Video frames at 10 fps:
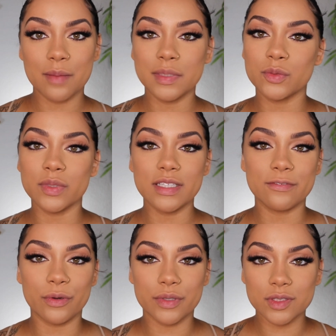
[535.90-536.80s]
It's really
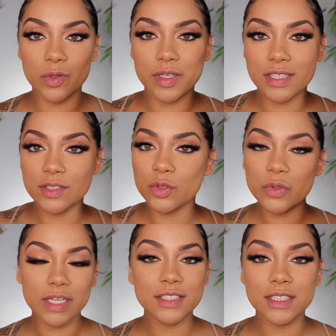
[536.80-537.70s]
focused on this
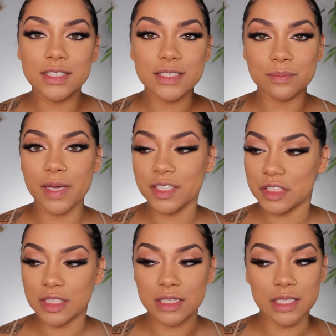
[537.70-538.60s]
grungy,
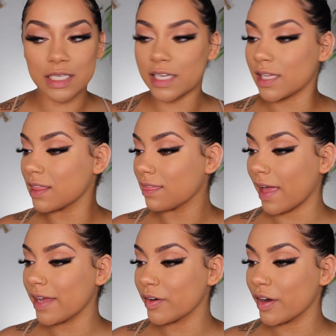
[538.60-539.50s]
smudgy looking
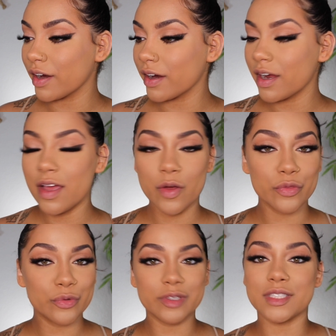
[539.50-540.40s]
liner,
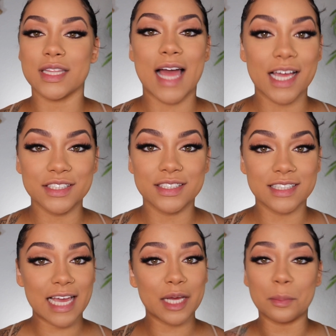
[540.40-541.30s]
threw on some lashes
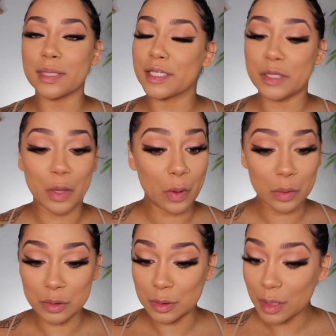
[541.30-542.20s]
and that completed the
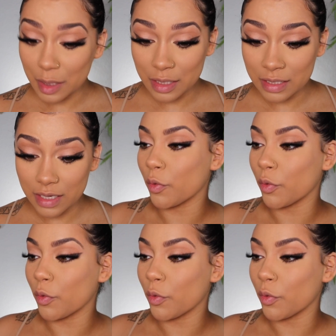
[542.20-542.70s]
whole look.